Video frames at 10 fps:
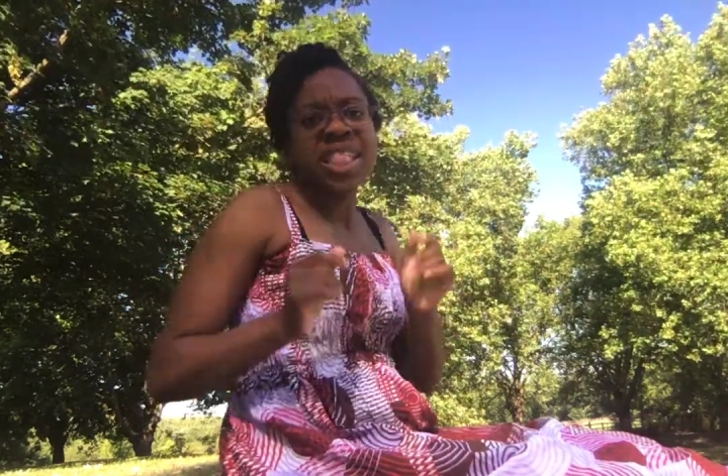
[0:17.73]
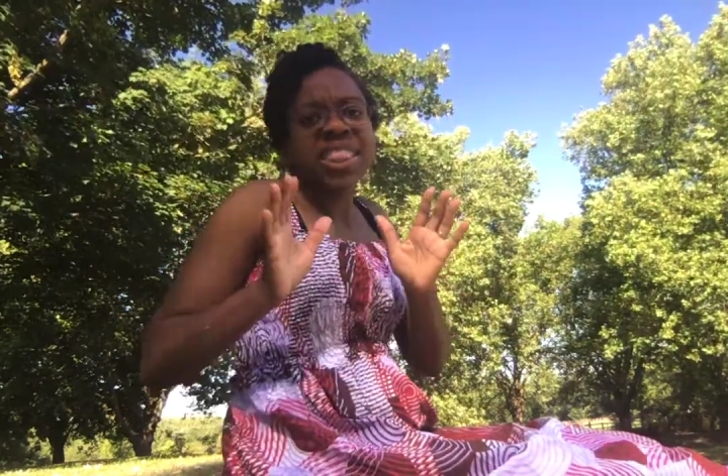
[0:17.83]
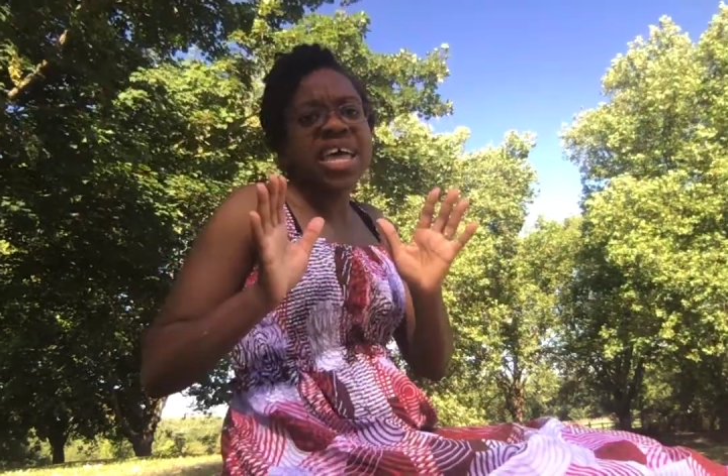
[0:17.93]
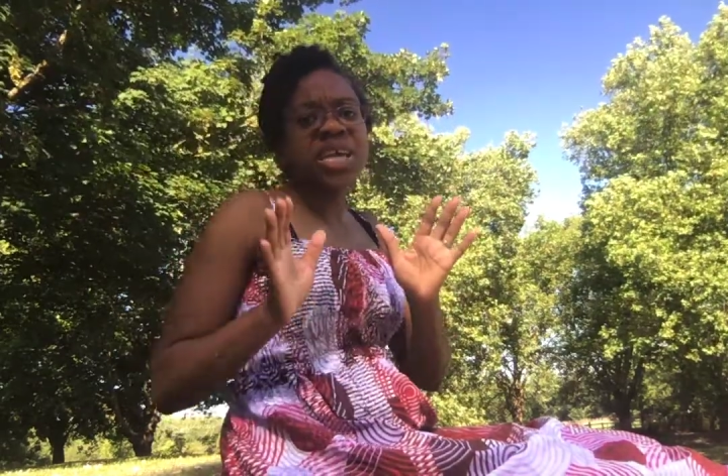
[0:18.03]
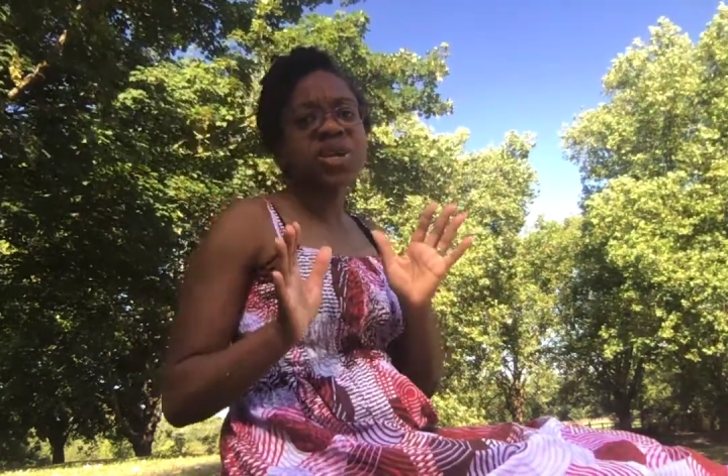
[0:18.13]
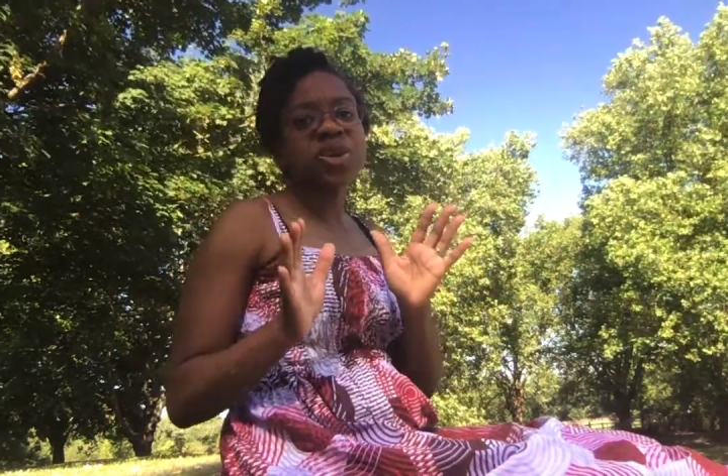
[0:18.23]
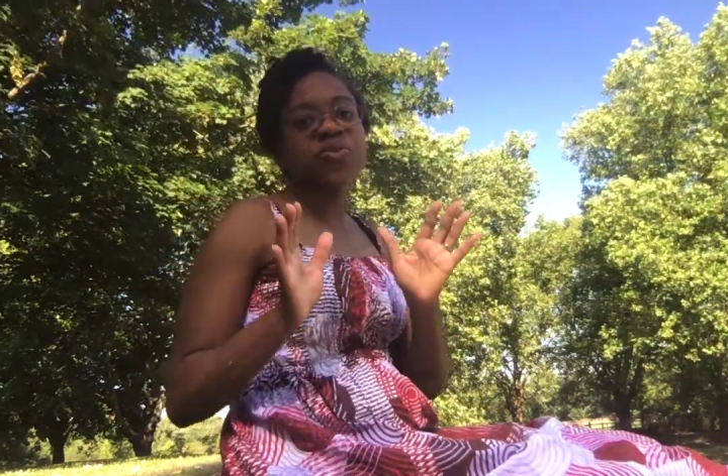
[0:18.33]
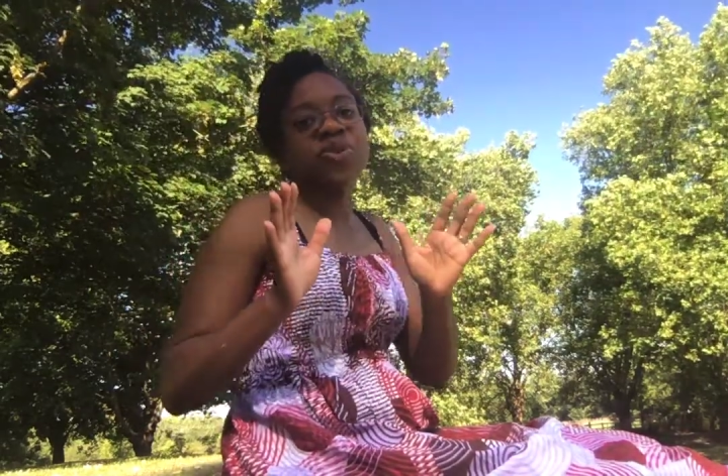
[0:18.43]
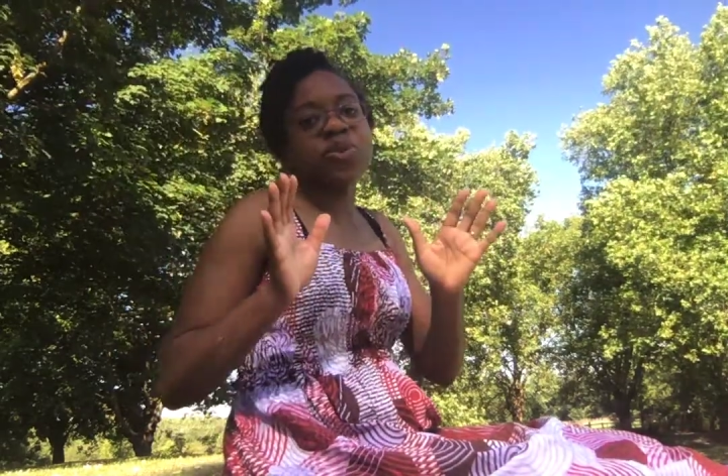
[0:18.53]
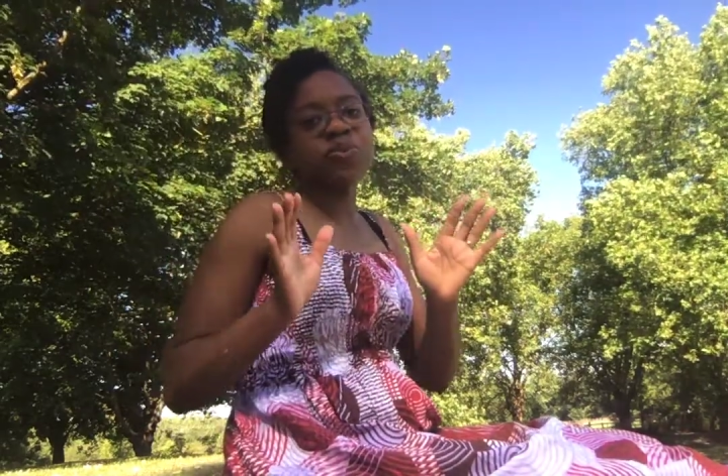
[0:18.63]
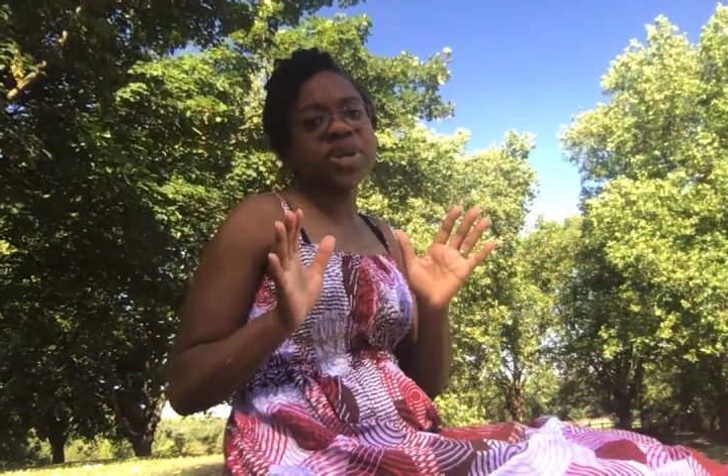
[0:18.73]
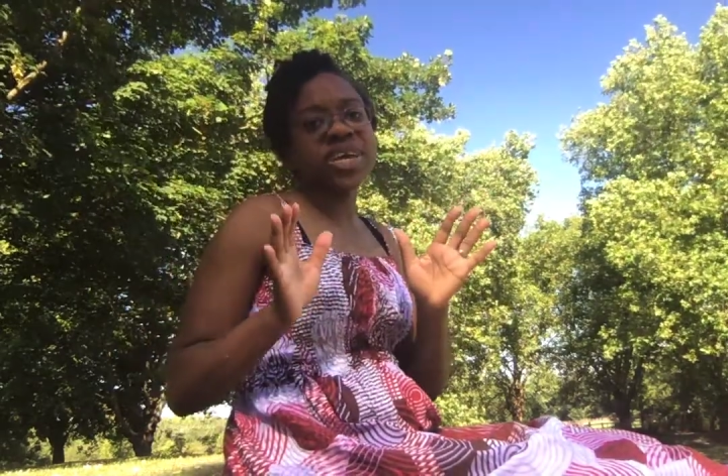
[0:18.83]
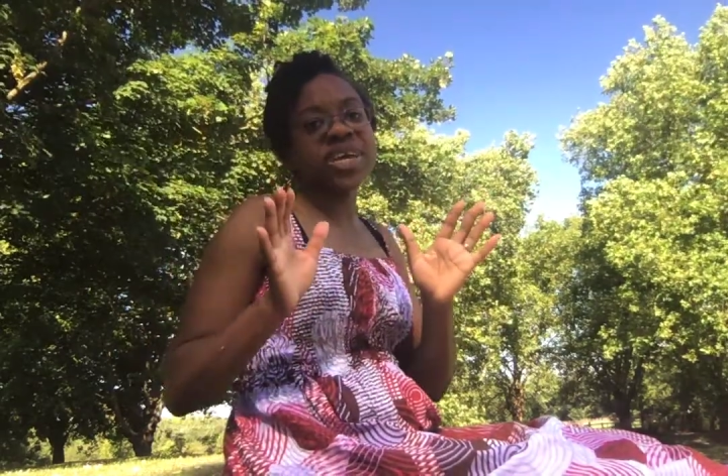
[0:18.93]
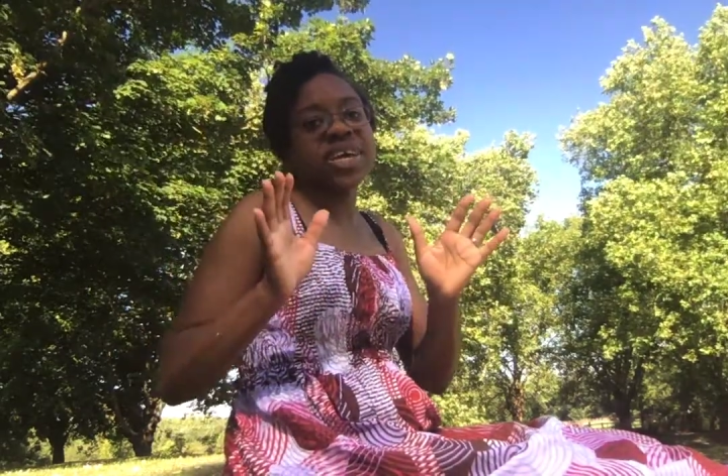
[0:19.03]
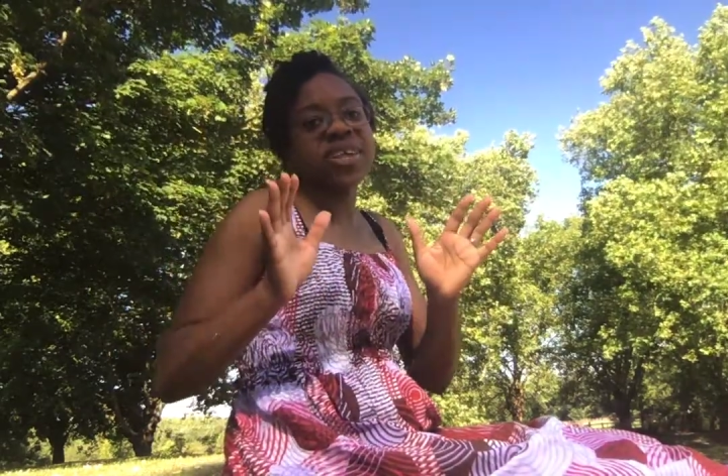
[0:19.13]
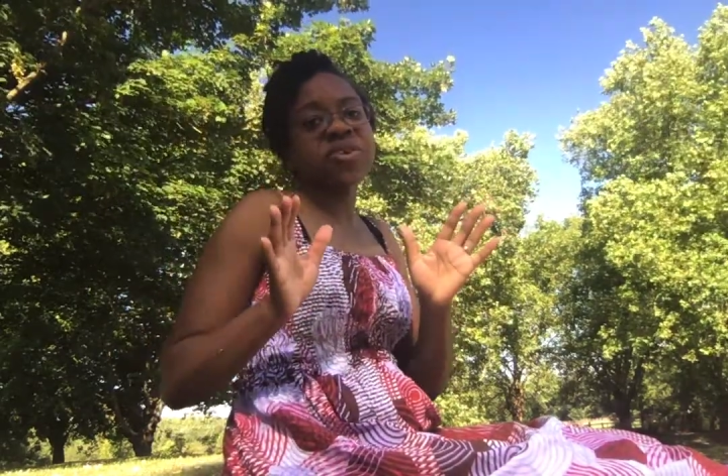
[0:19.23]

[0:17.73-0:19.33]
Thank you for being